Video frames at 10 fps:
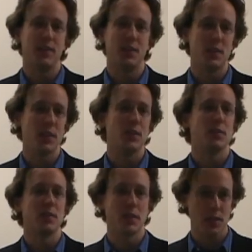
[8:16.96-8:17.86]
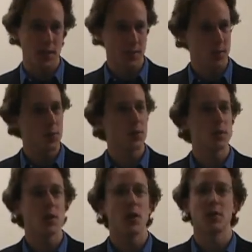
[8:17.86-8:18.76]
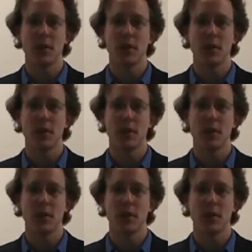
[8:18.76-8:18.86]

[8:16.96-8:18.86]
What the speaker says: systems and steal source code.